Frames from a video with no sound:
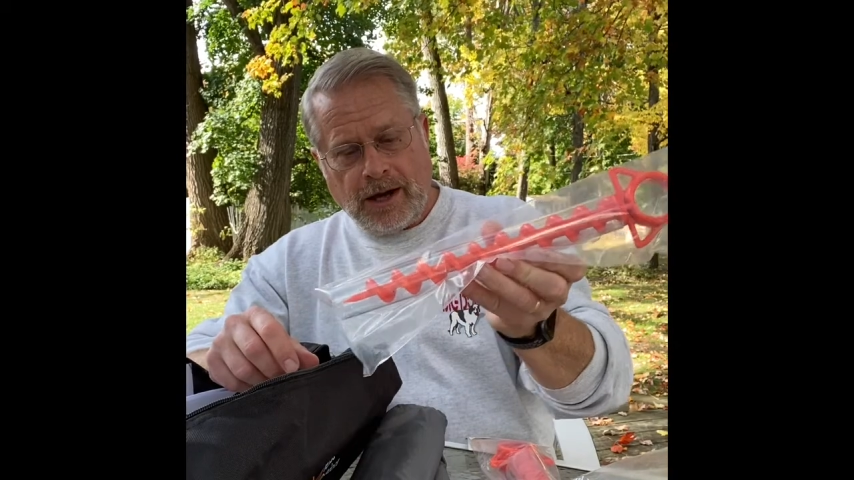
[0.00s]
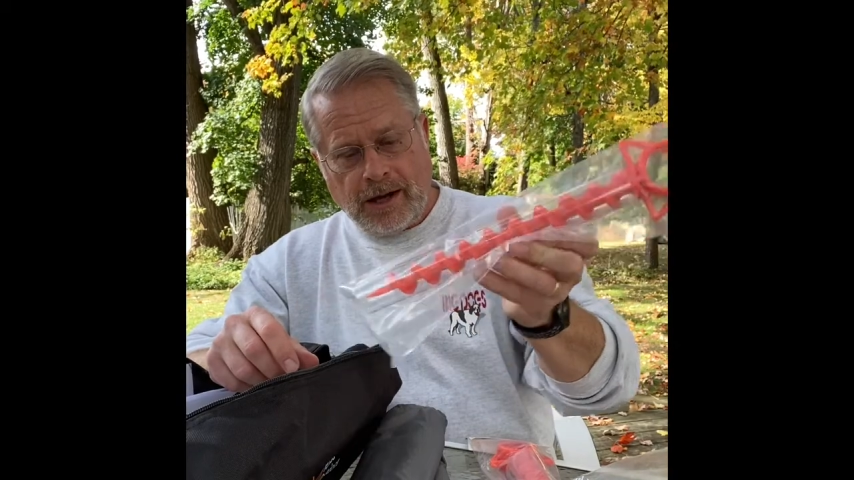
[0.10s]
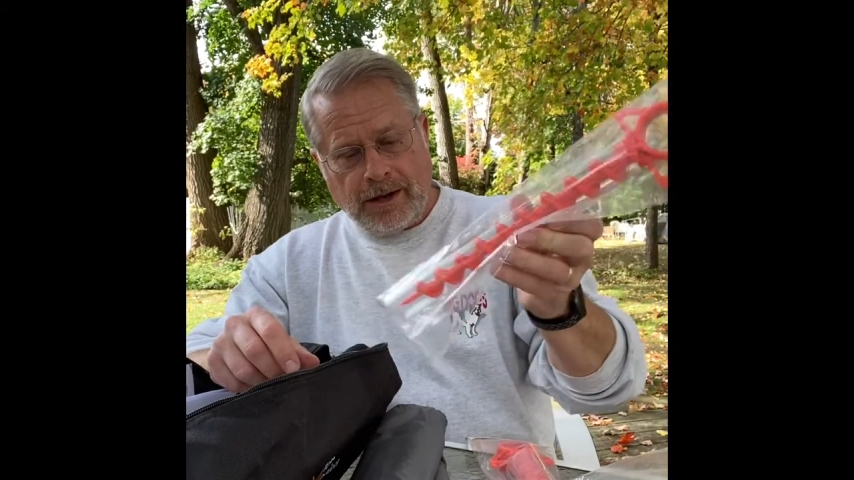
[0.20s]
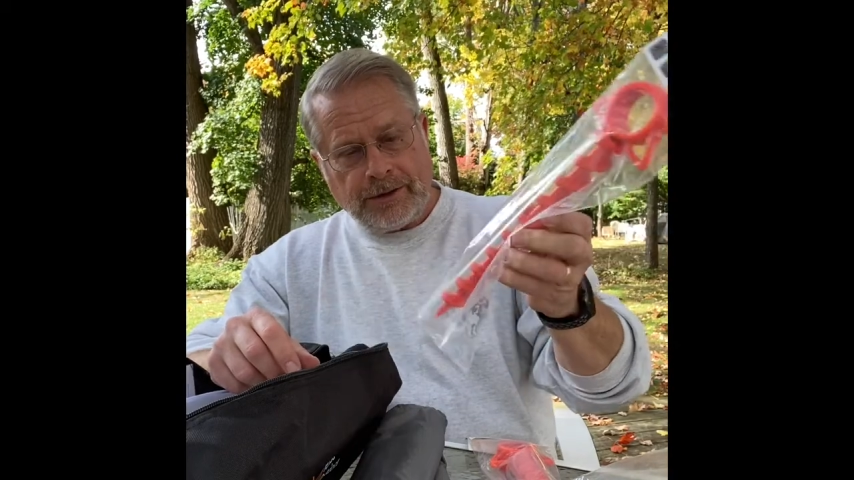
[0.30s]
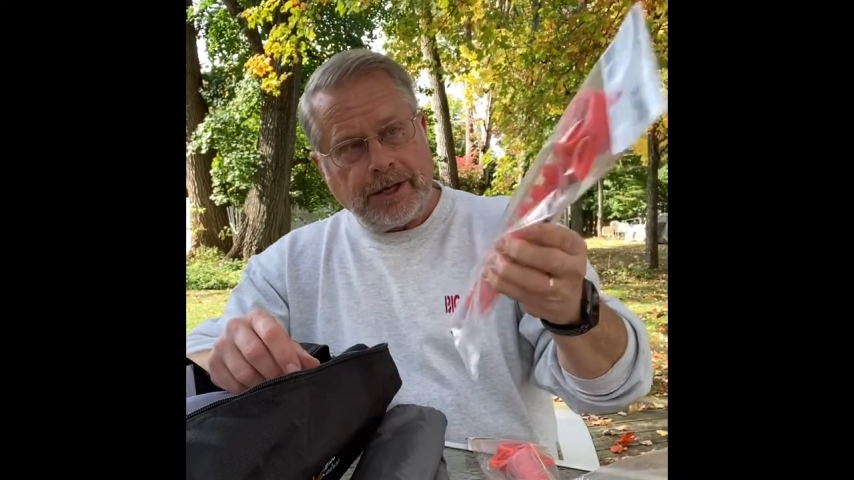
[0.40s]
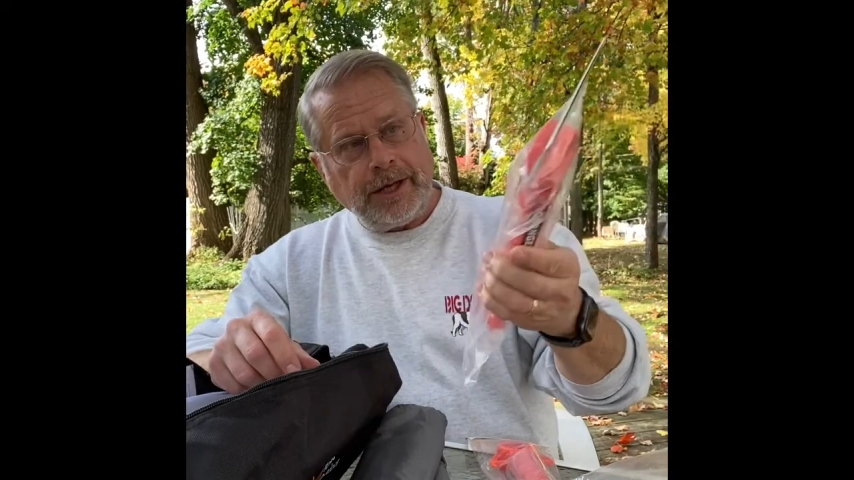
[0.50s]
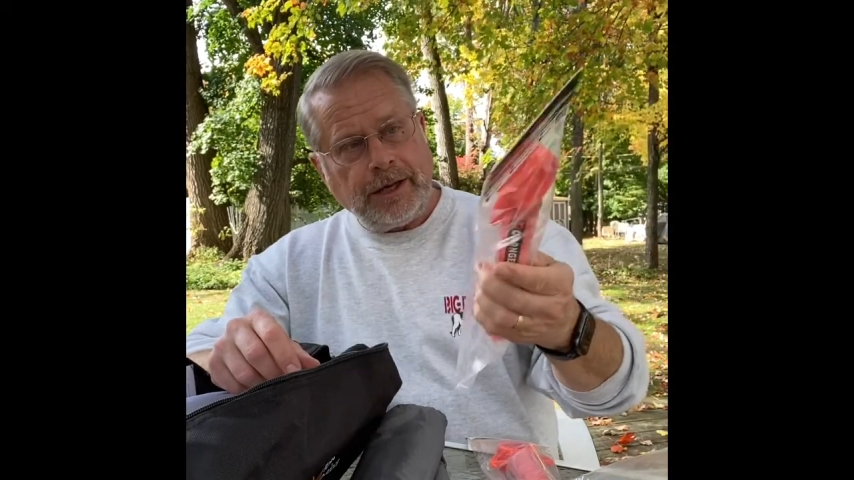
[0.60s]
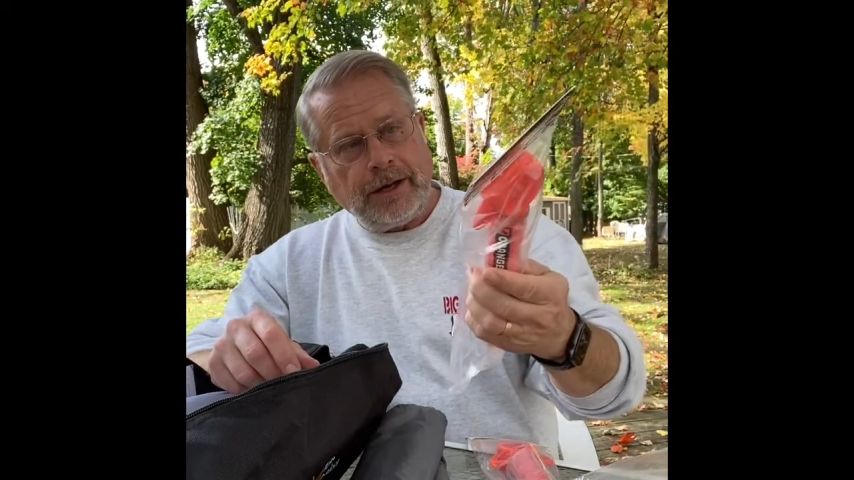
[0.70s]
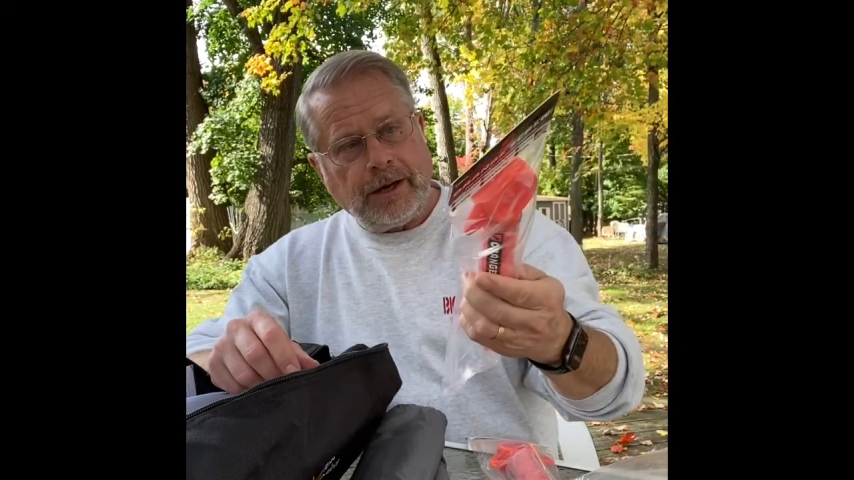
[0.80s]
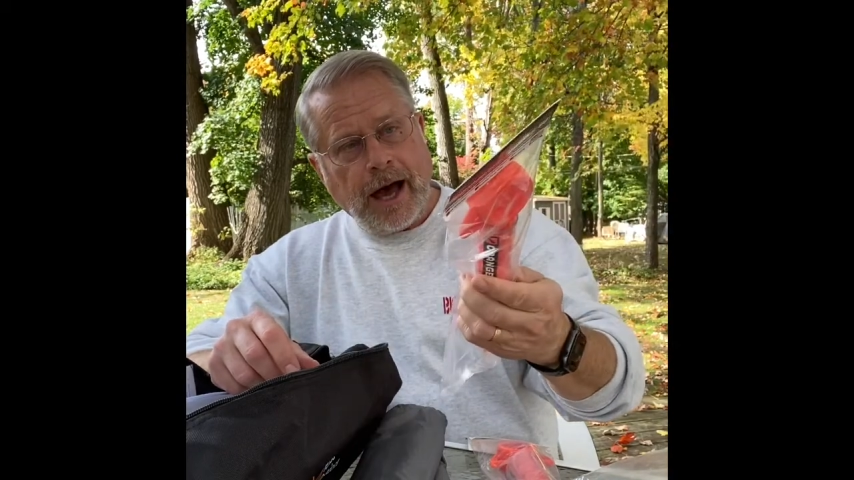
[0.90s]
the
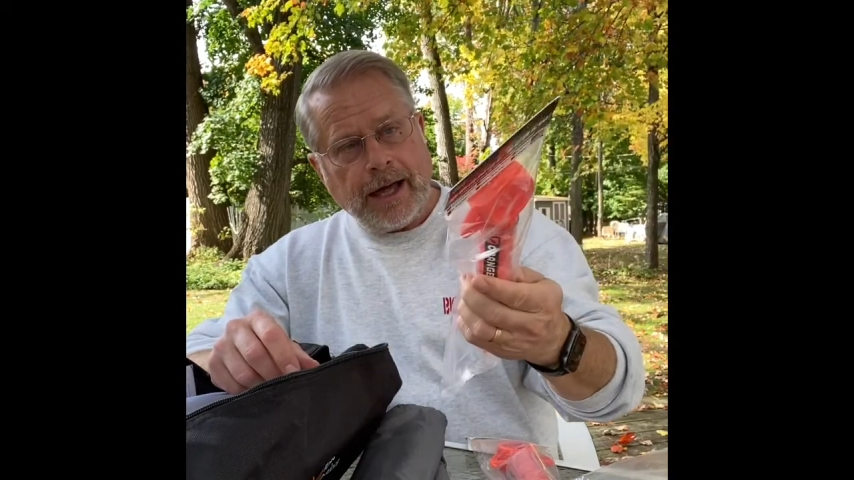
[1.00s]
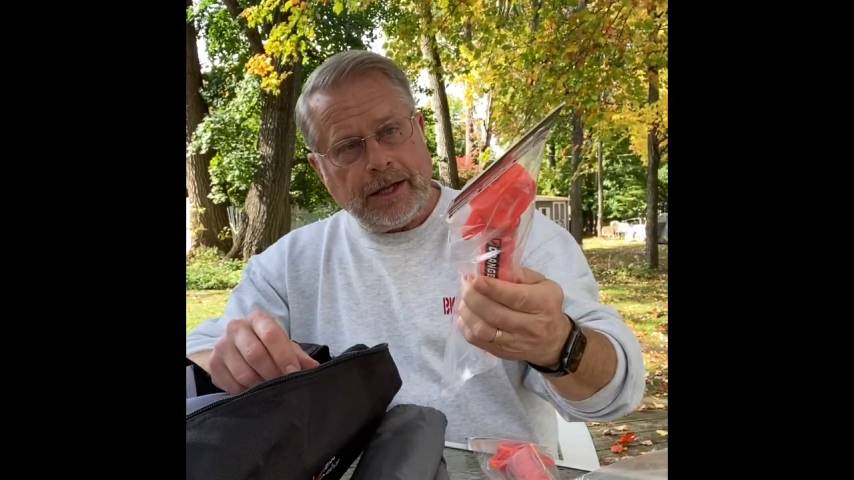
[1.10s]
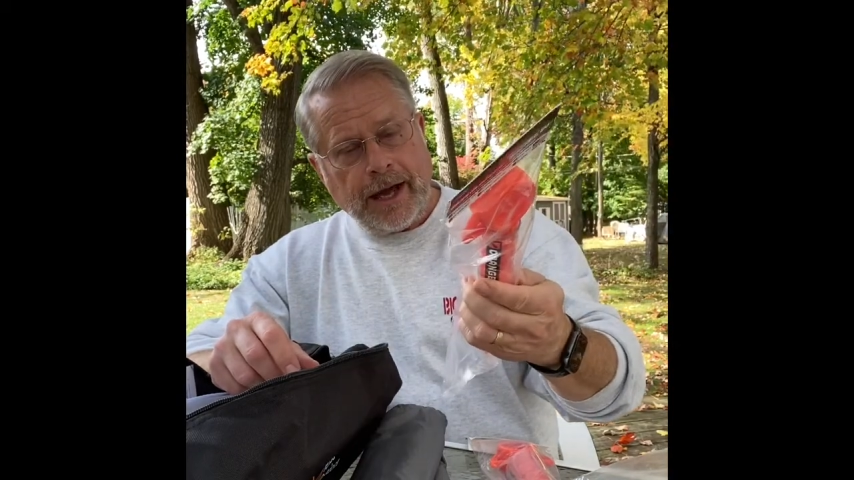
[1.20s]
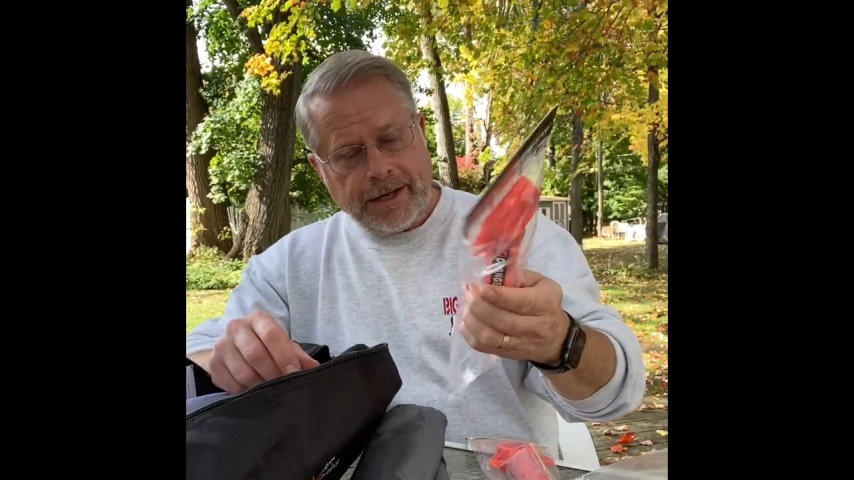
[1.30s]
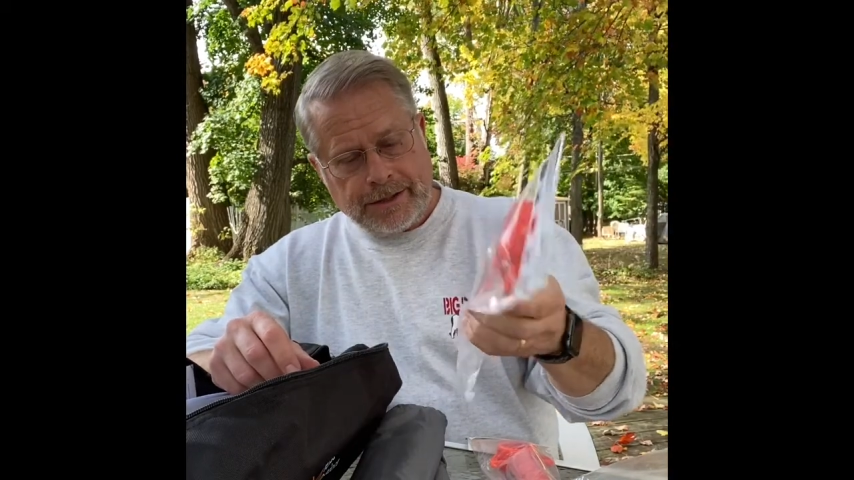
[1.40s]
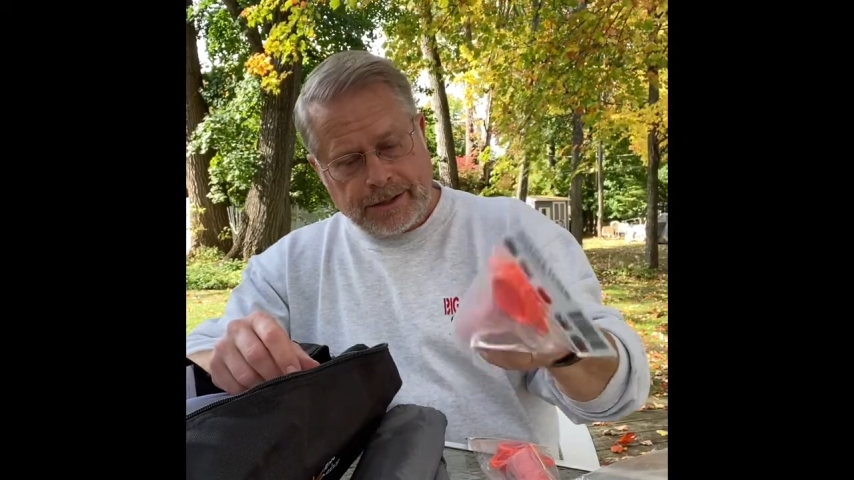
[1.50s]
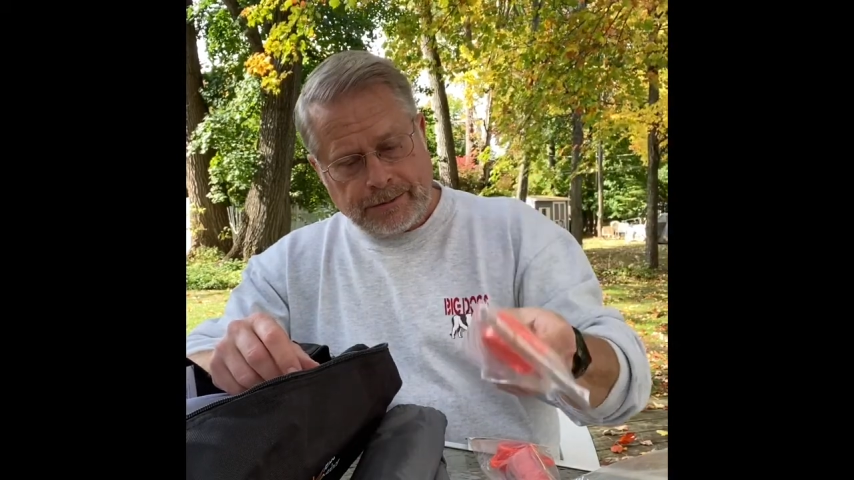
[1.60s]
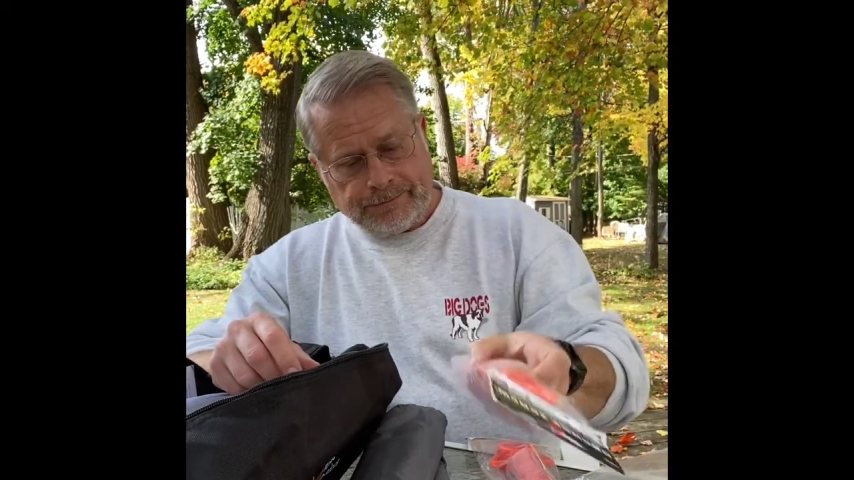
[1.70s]
guy lines